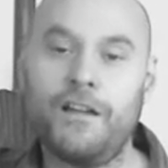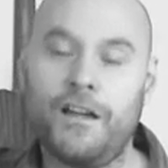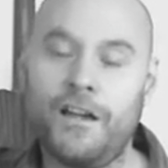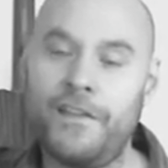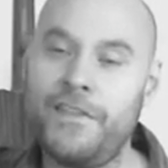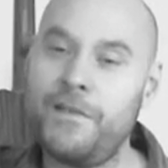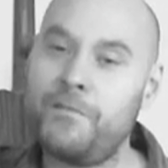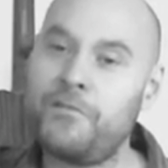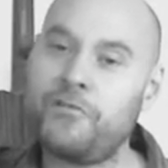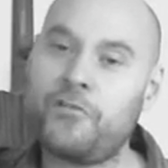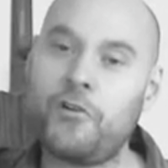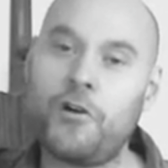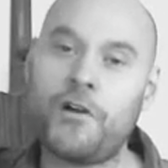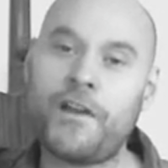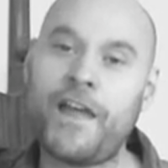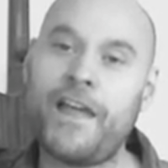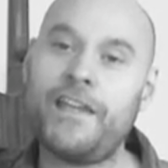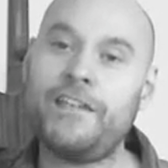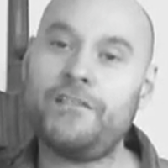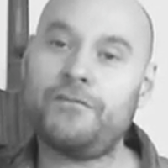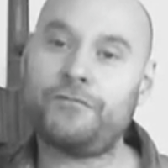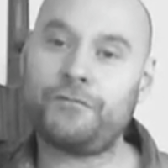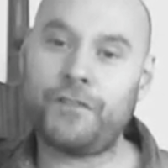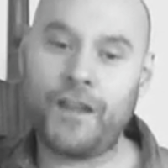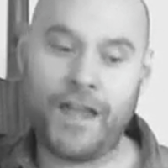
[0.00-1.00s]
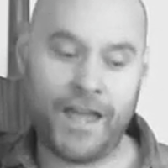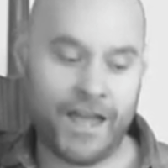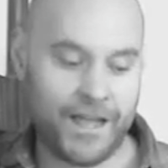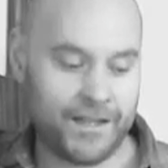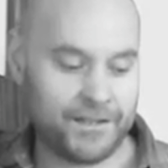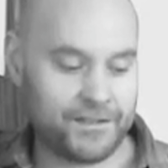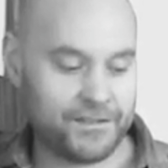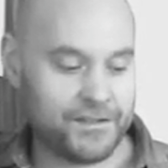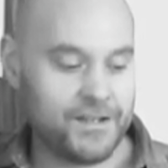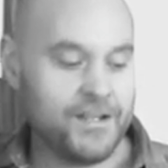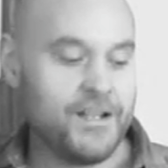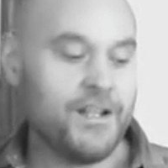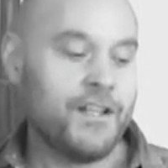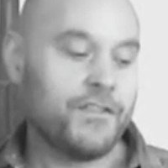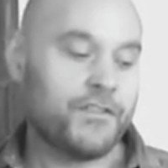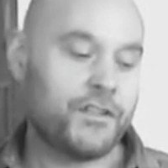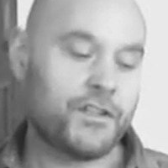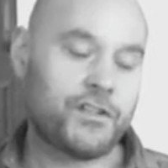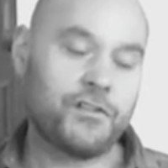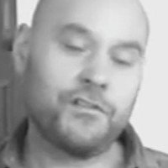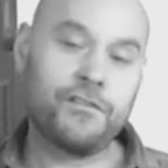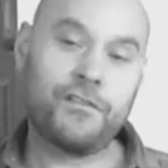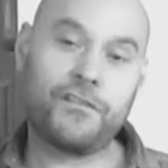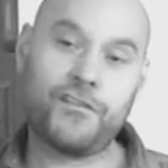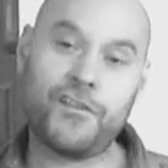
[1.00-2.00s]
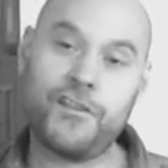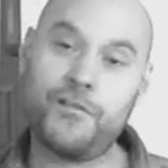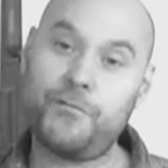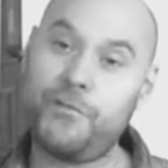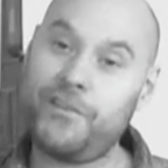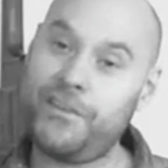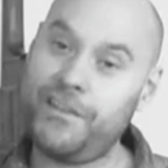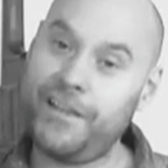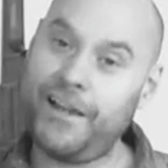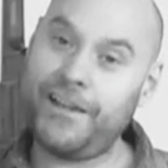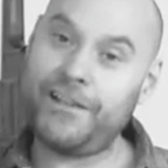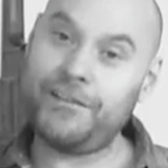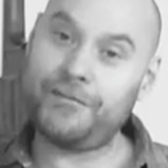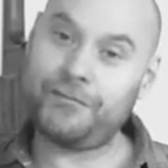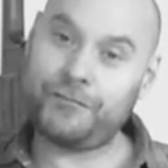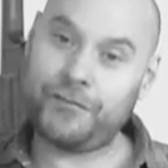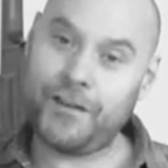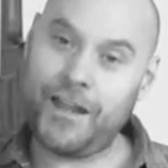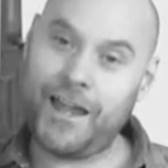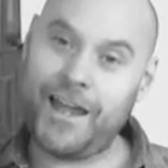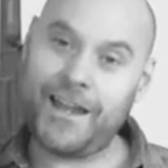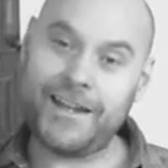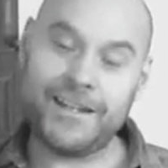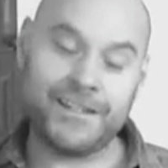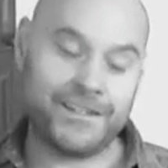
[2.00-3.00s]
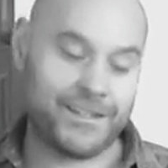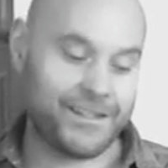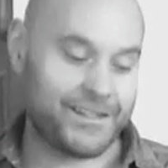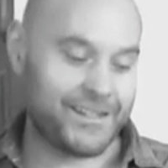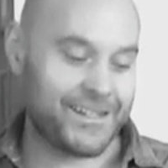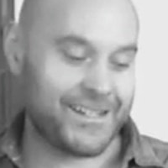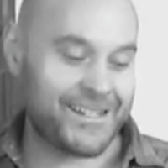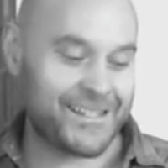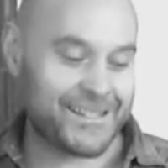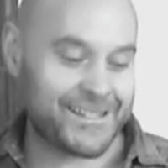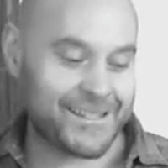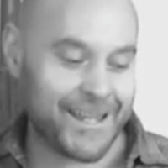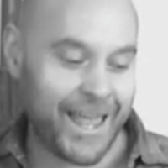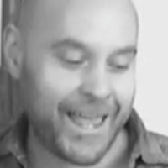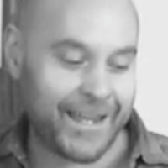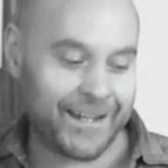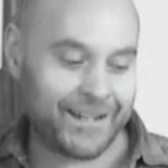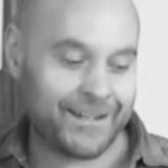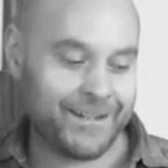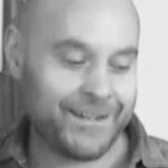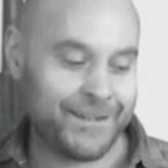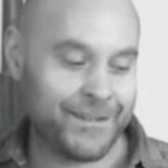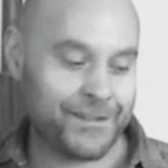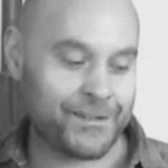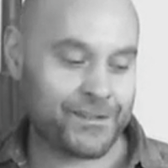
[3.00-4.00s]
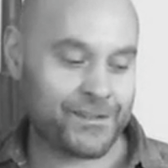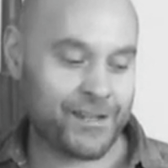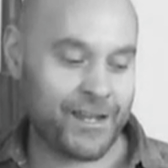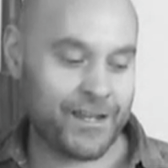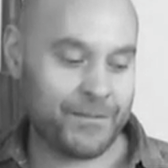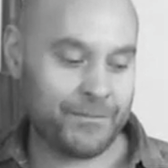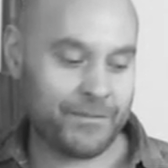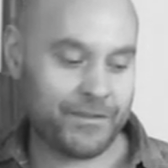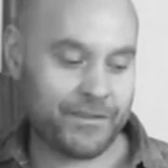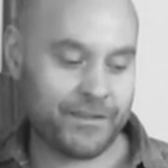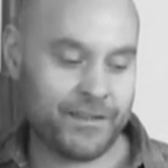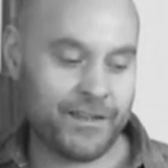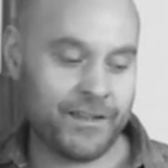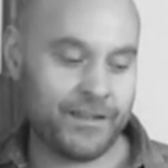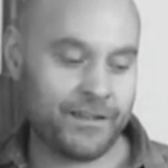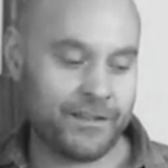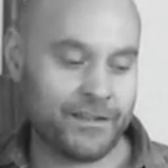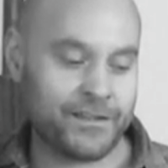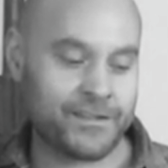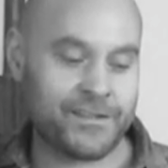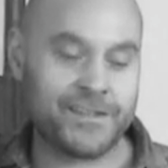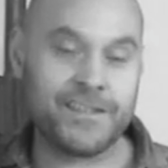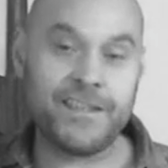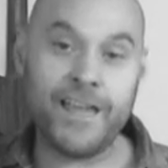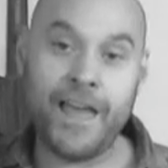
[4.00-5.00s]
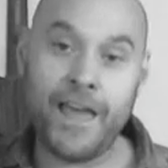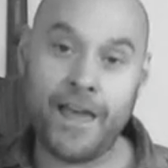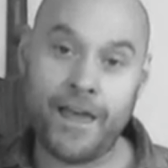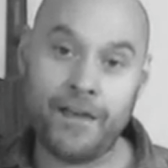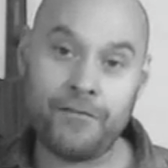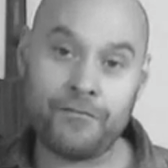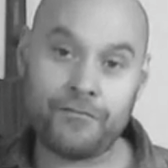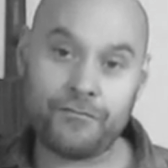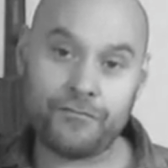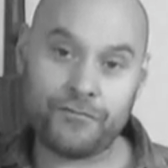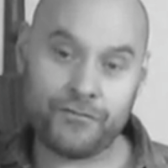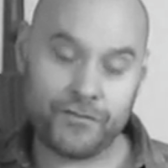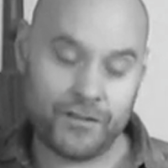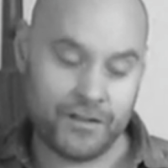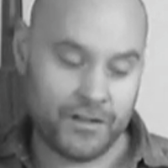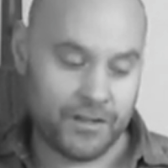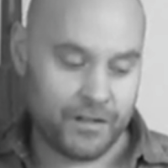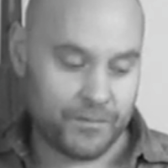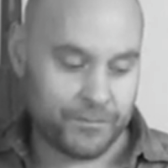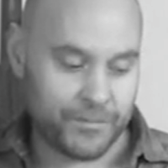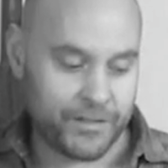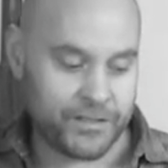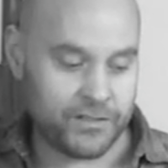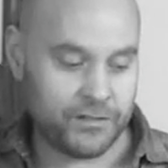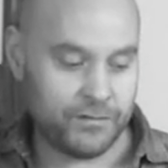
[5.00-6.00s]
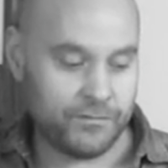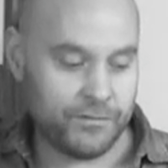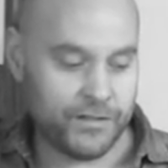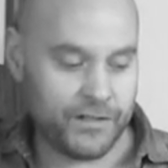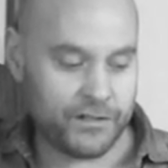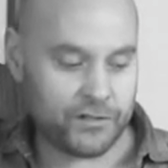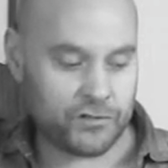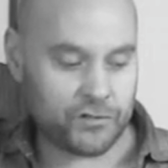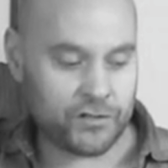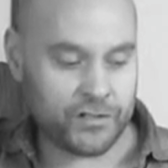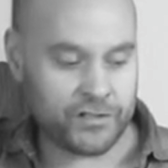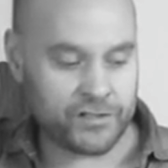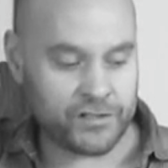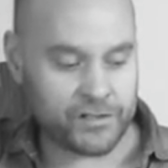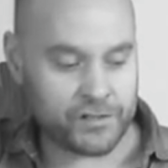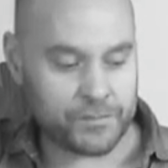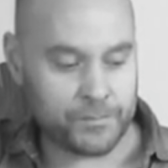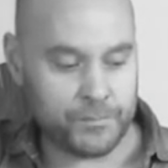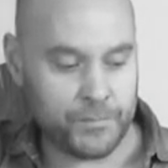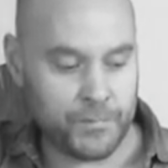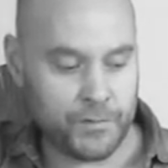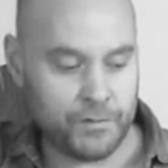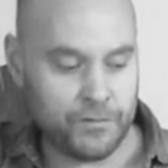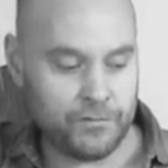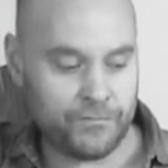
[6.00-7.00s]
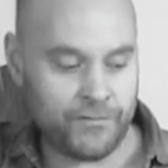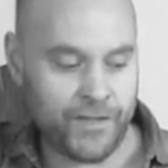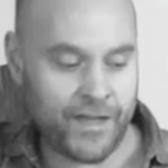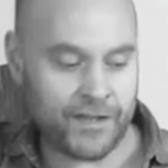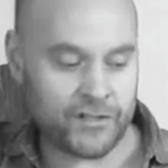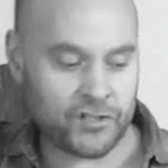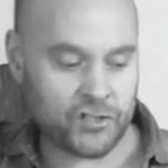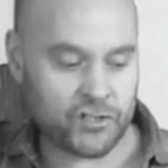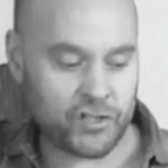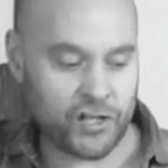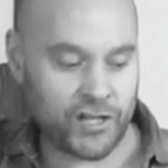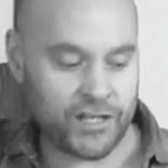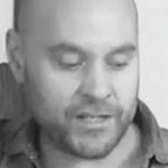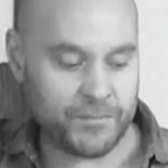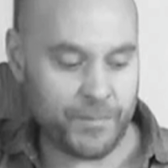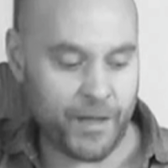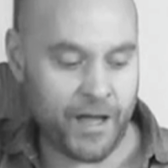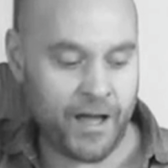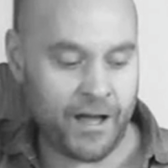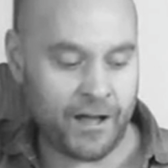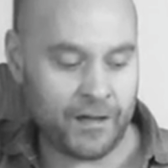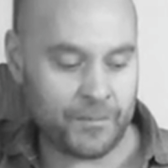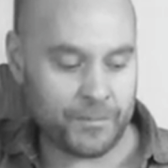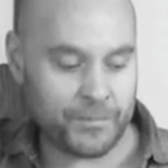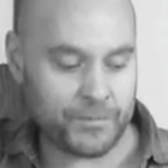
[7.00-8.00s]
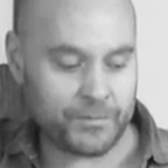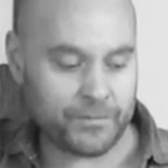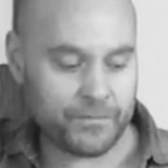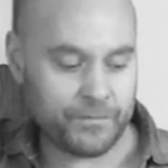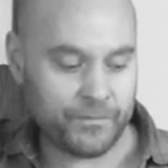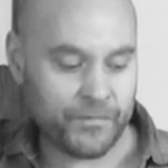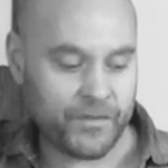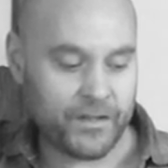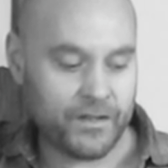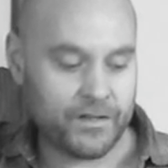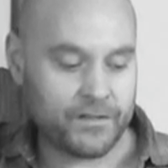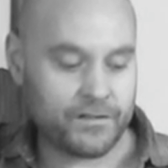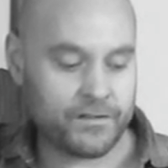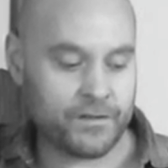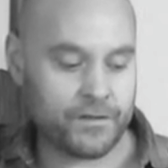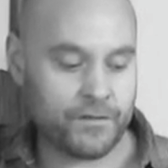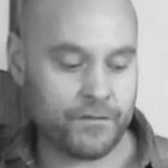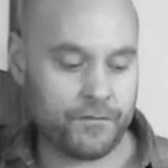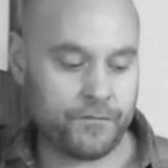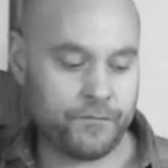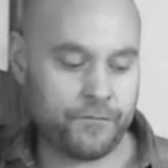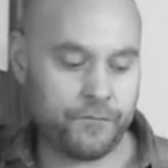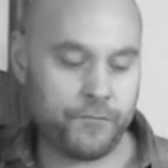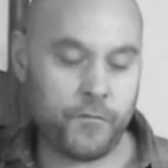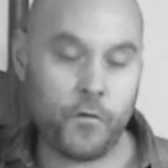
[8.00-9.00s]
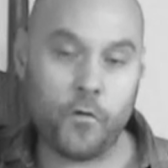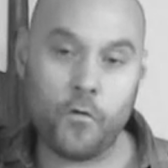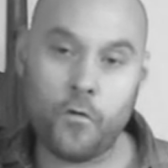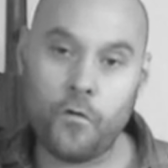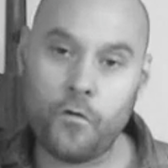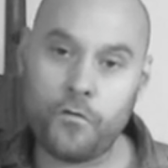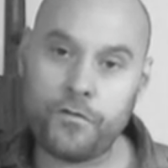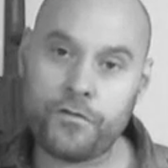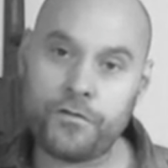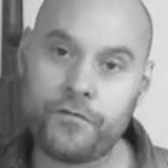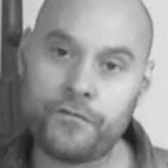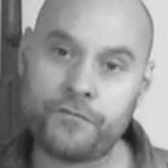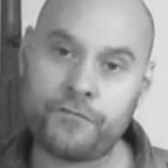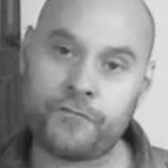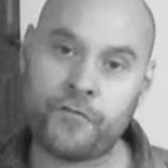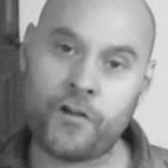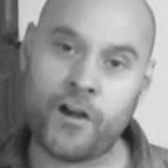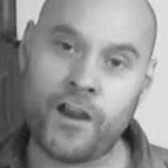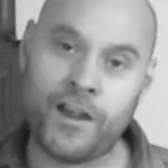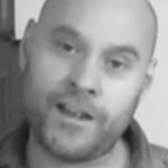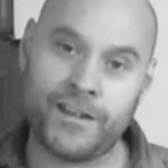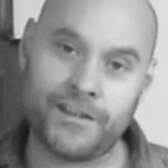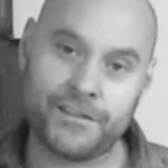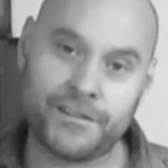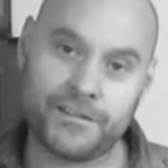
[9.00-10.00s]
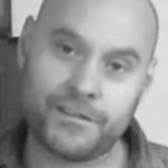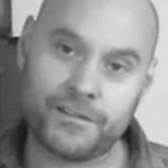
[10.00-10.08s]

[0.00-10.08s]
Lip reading: And then we've got an A flat. The good thing with the A flat is it's exactly the same thing as the F, but you literally just move that shape up to the 4th fret.